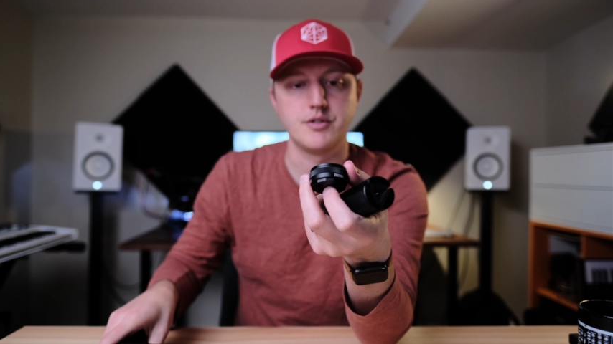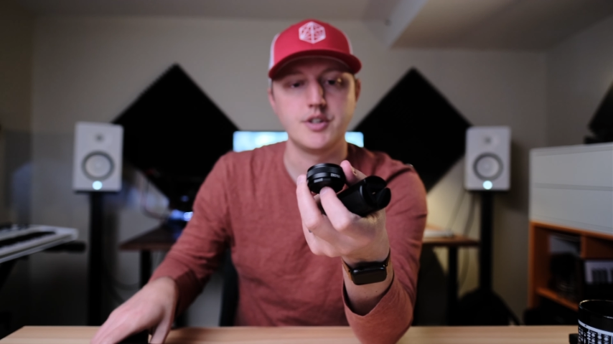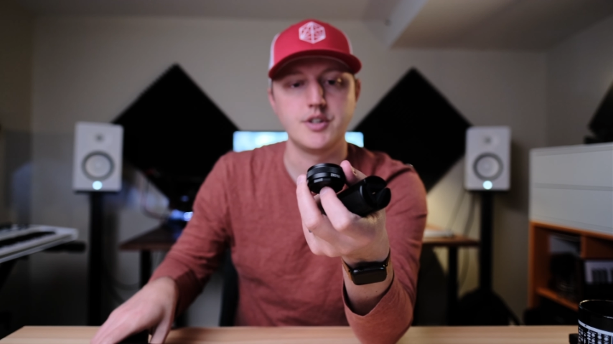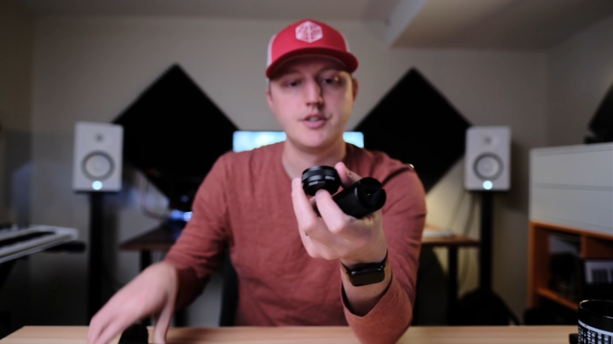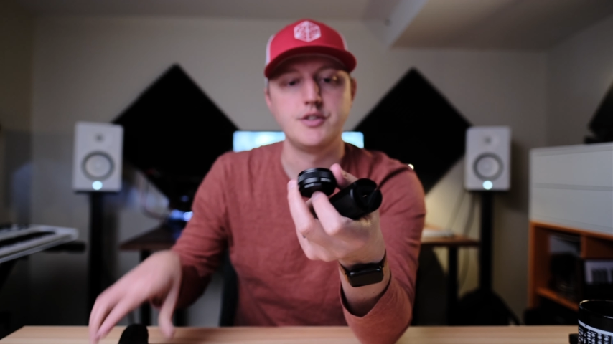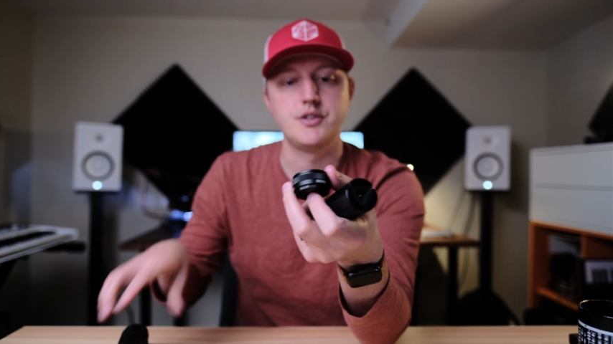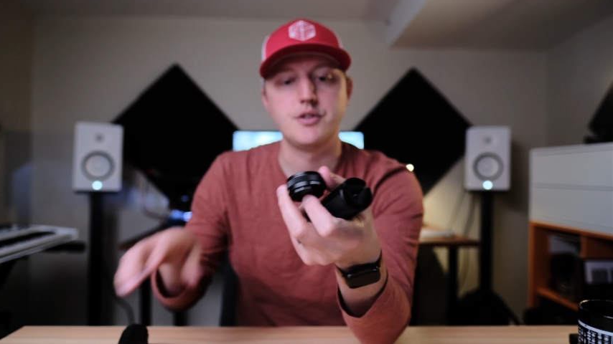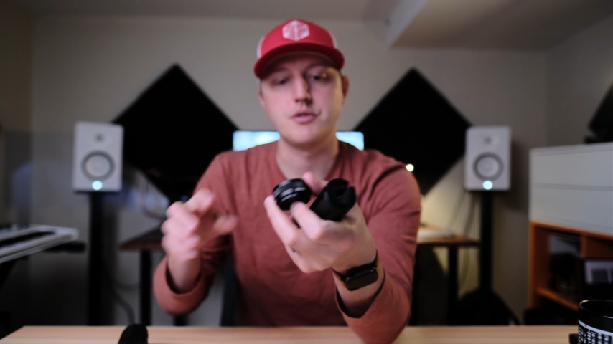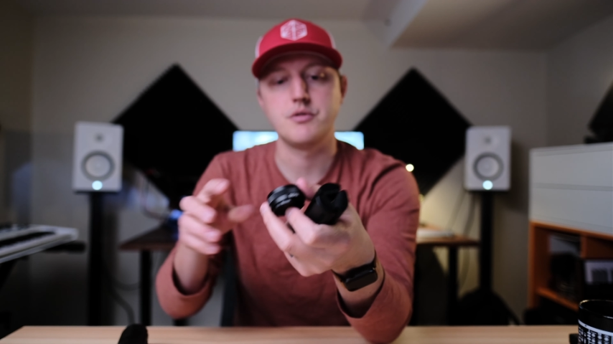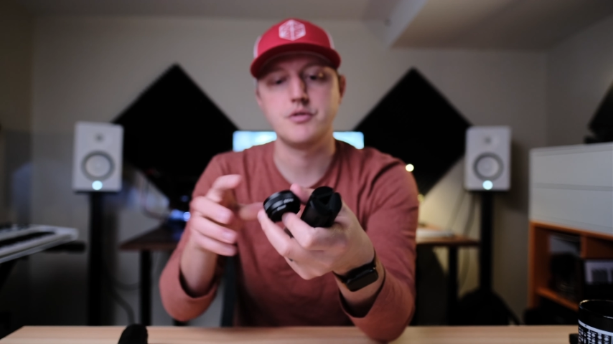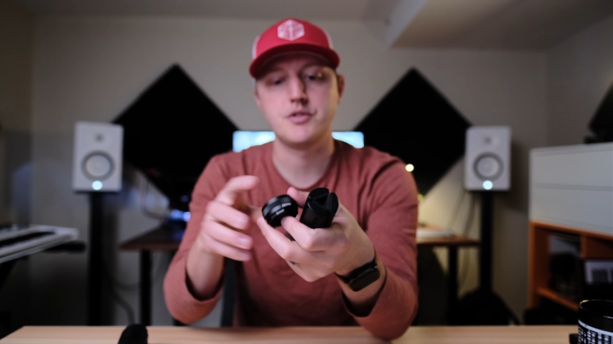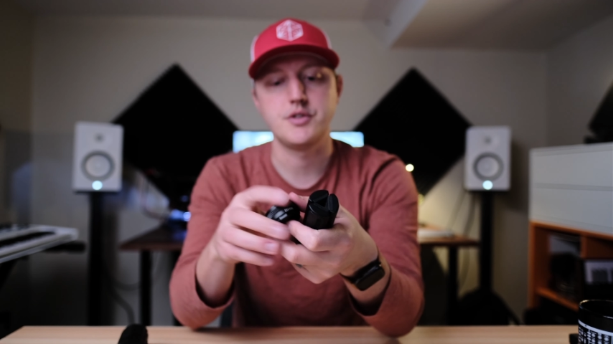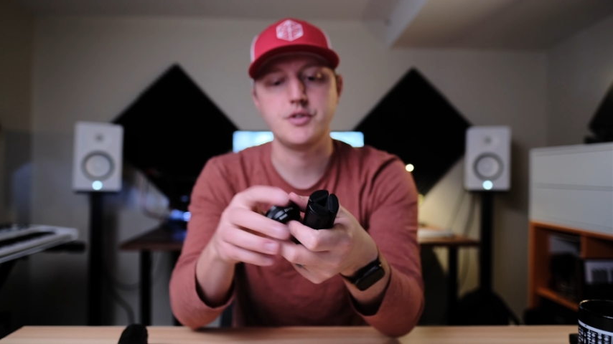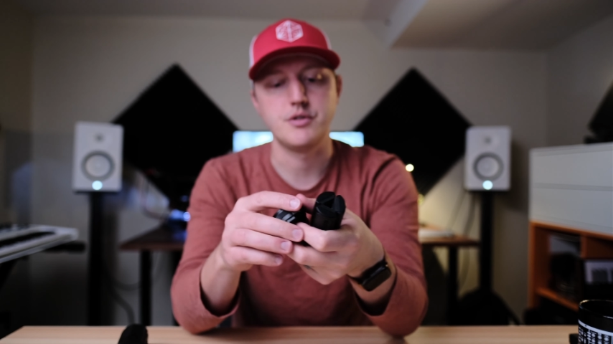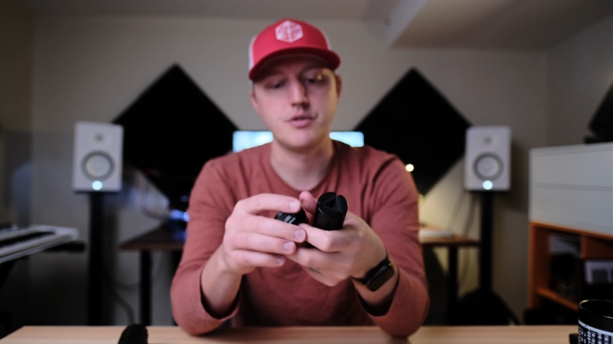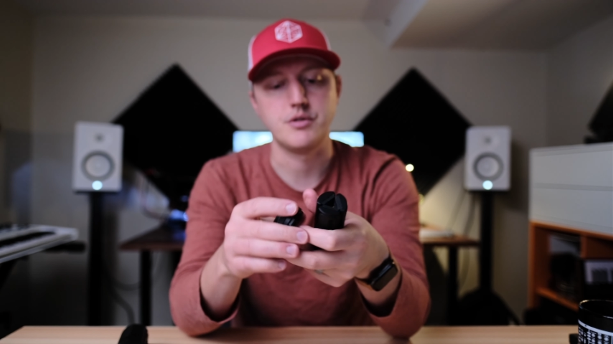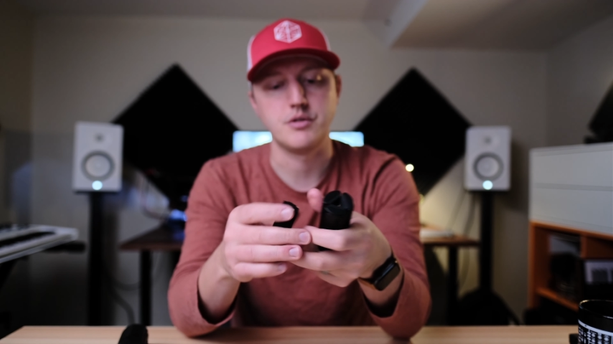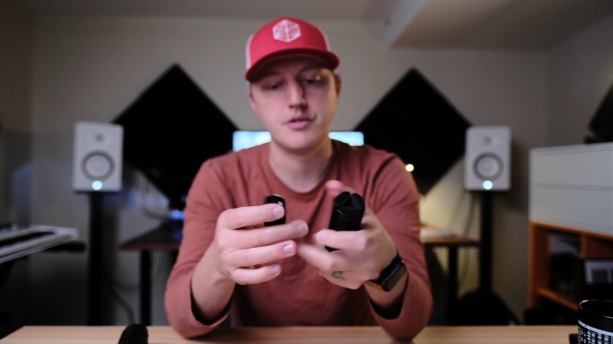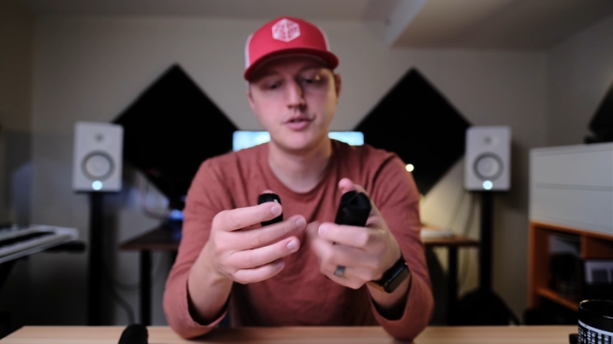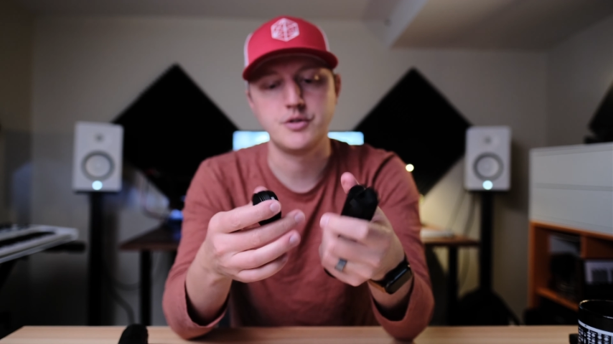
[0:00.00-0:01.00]
could do
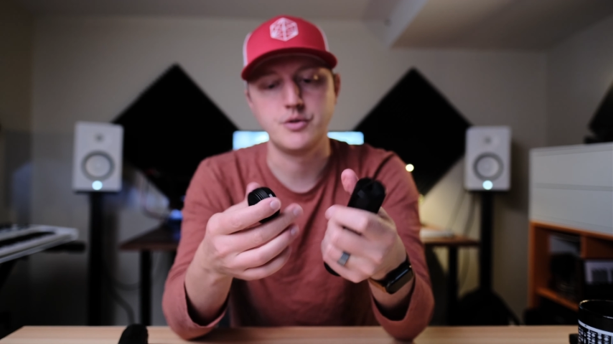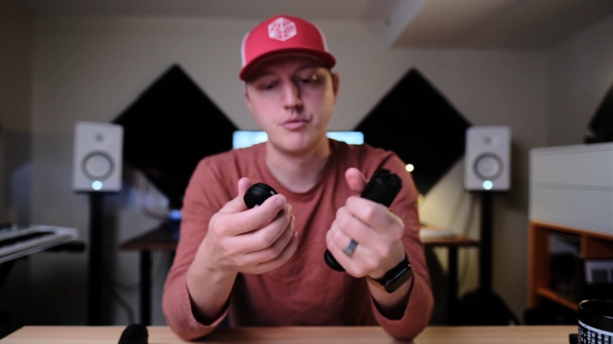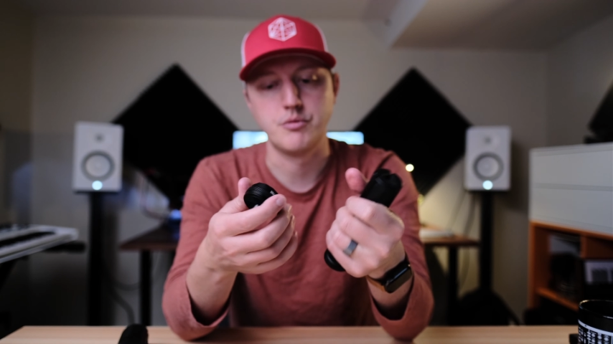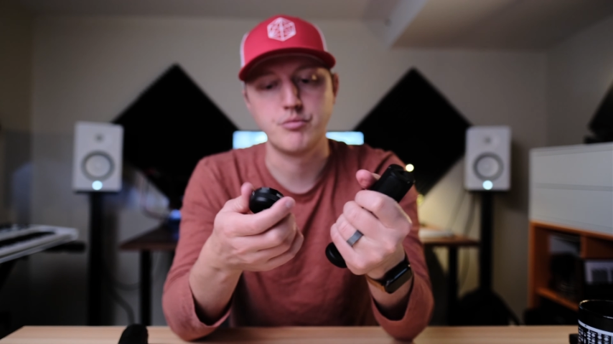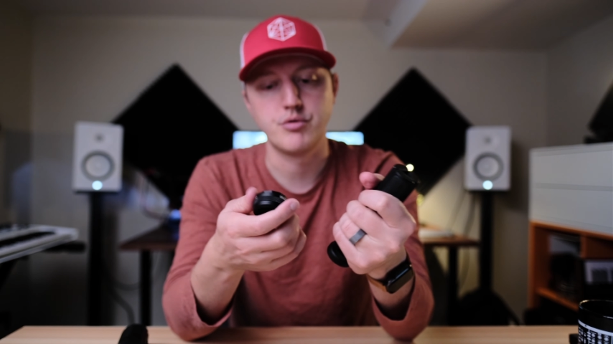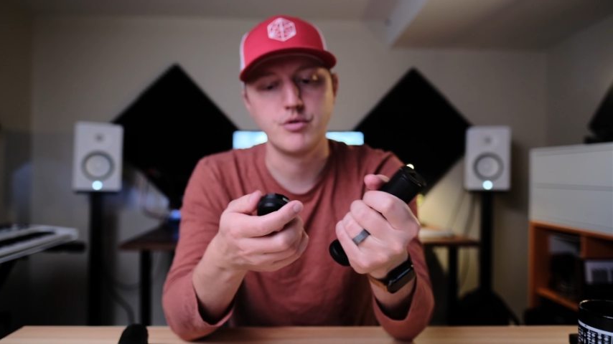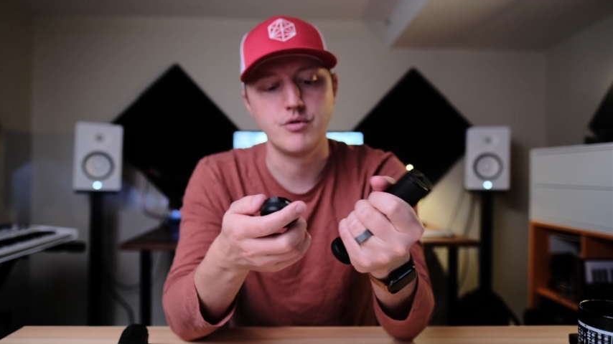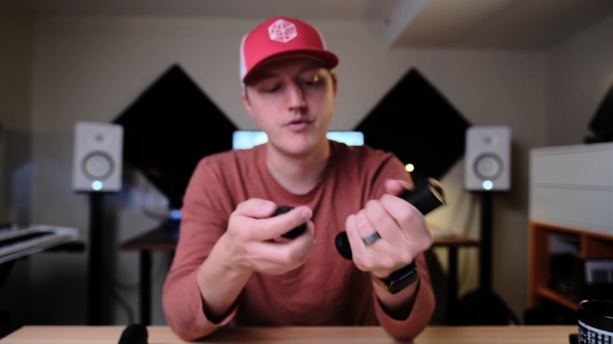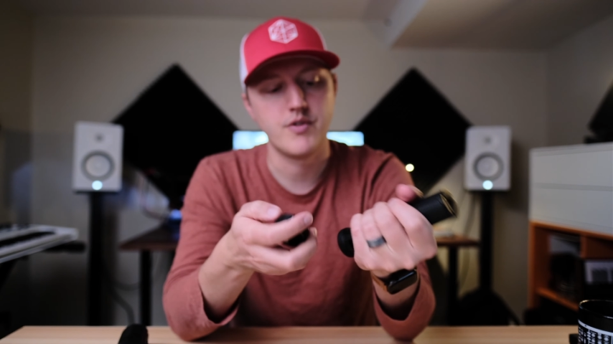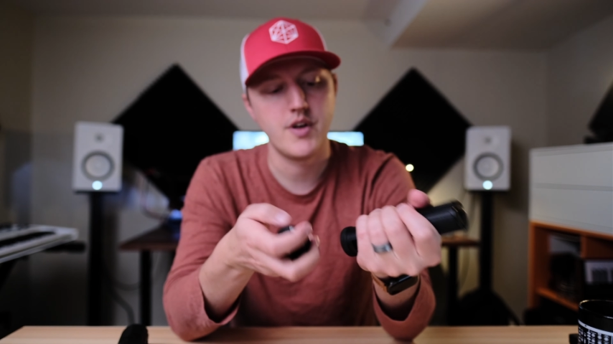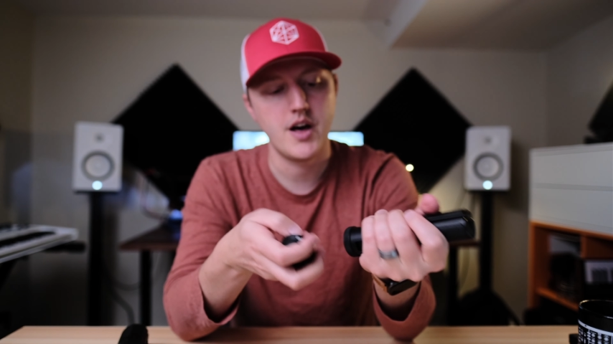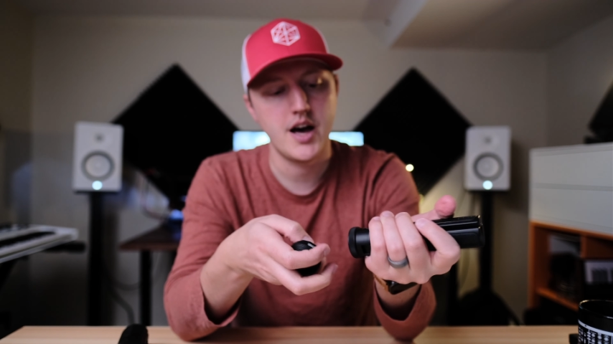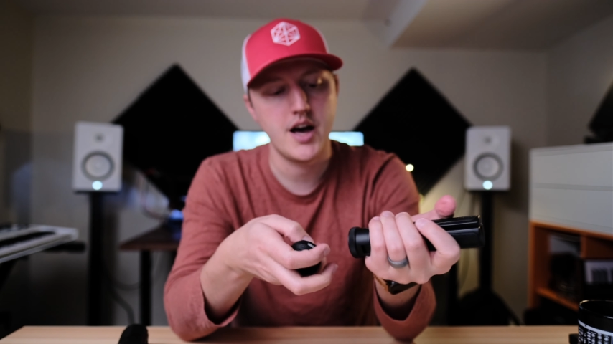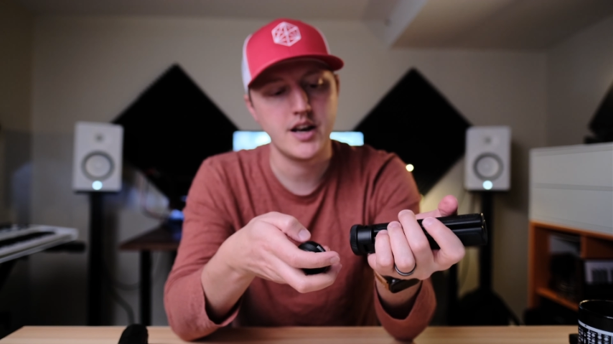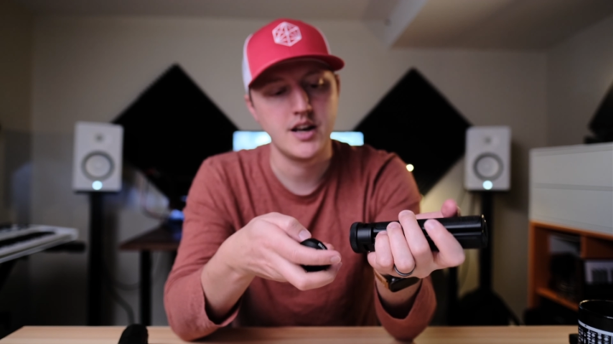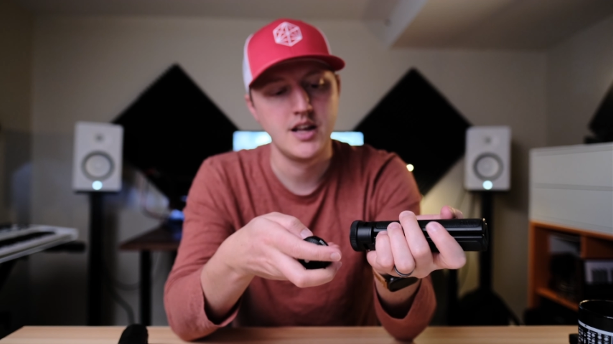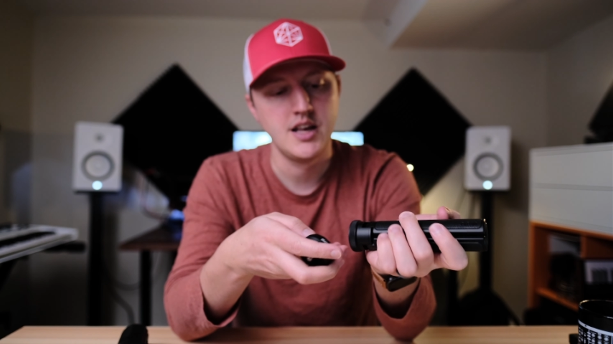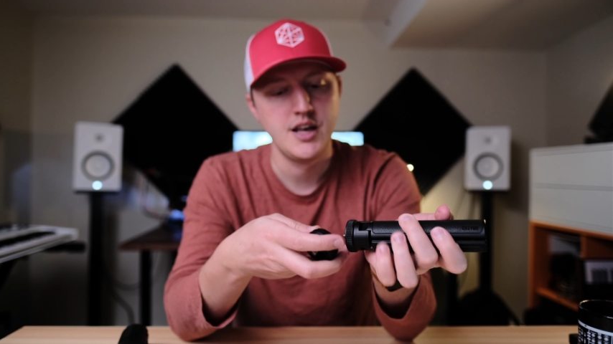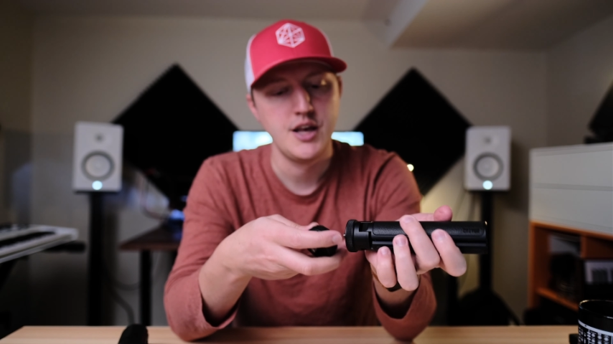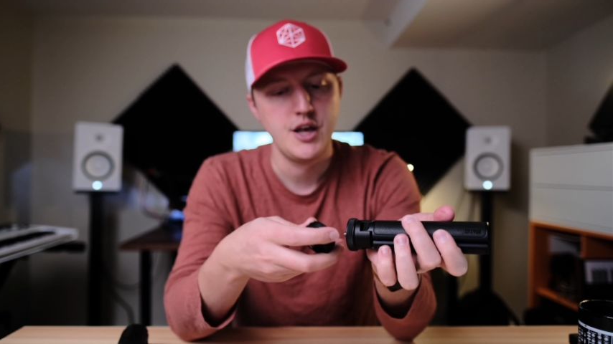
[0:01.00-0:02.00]
to improve that.